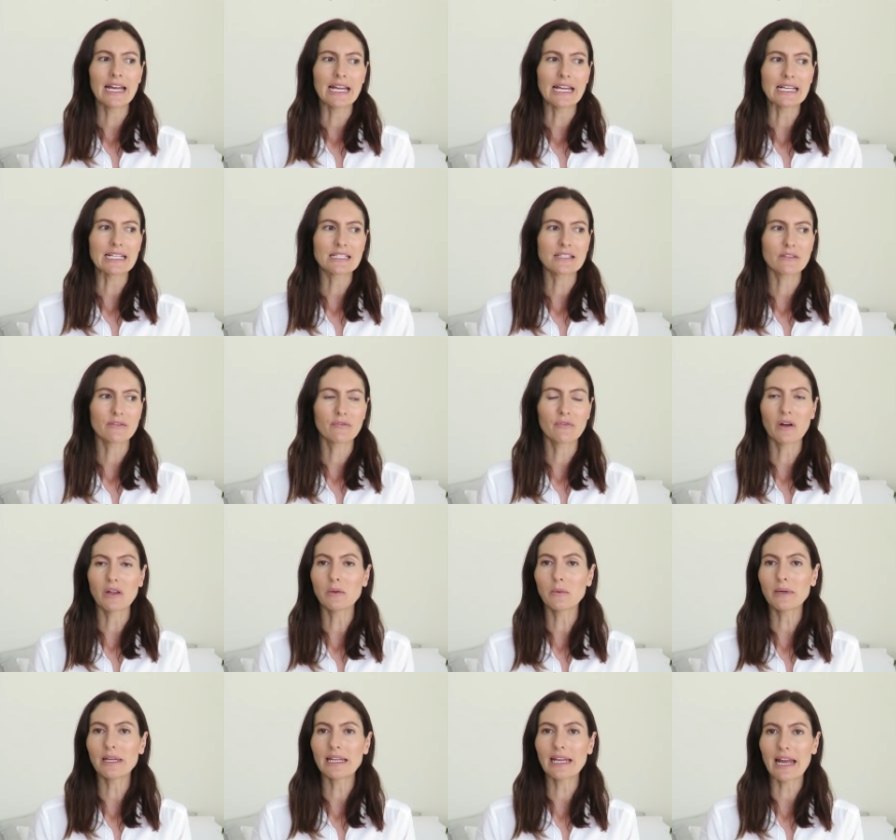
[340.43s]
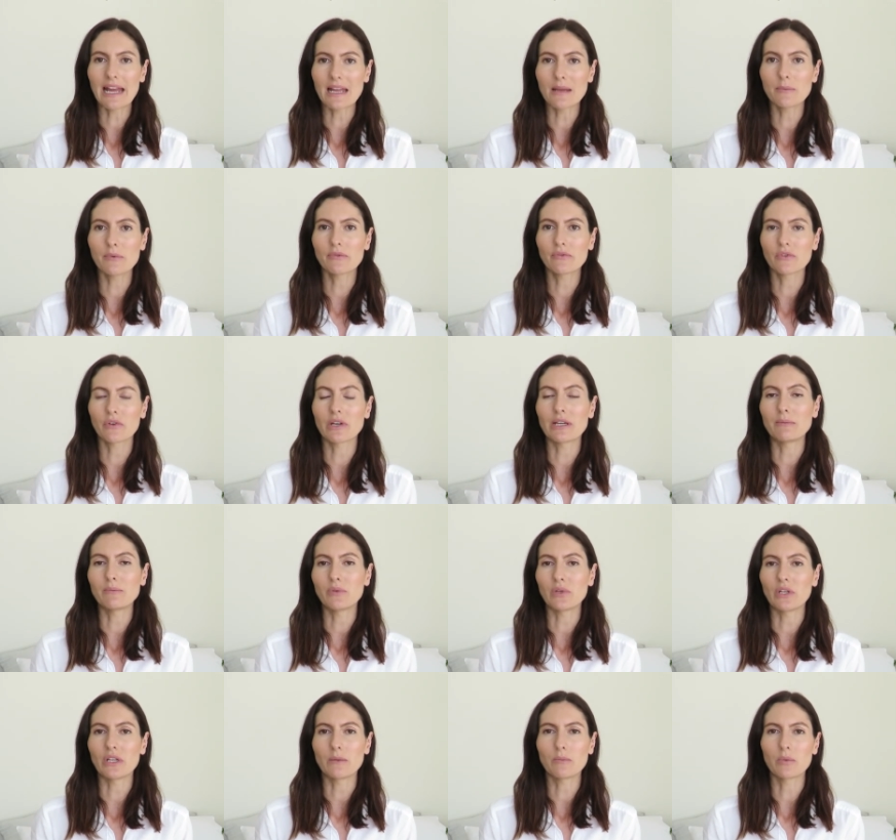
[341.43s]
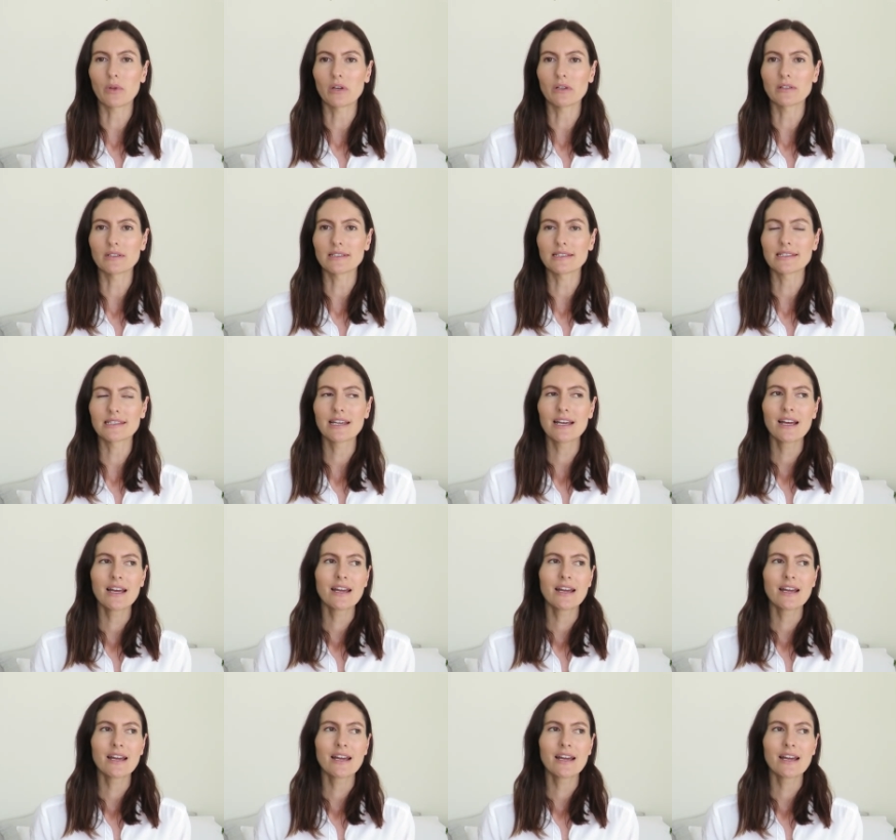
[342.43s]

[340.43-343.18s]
is following a heap of green beauty bloggers.